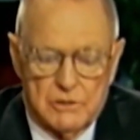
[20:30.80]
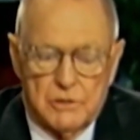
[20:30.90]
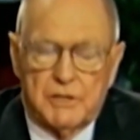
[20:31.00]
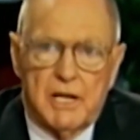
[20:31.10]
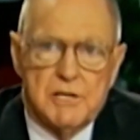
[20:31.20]

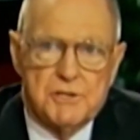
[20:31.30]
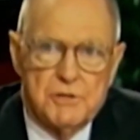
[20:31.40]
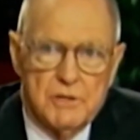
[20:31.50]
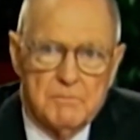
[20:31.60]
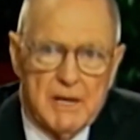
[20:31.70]
to
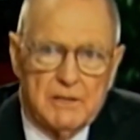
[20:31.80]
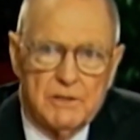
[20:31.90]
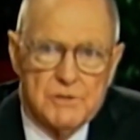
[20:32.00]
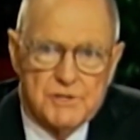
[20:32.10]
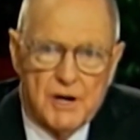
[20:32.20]
test you and
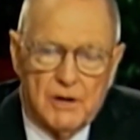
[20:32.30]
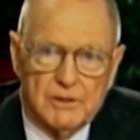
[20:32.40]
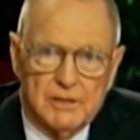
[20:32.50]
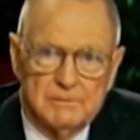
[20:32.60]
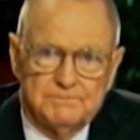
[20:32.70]
make you
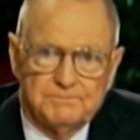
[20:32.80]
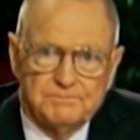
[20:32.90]
stronger.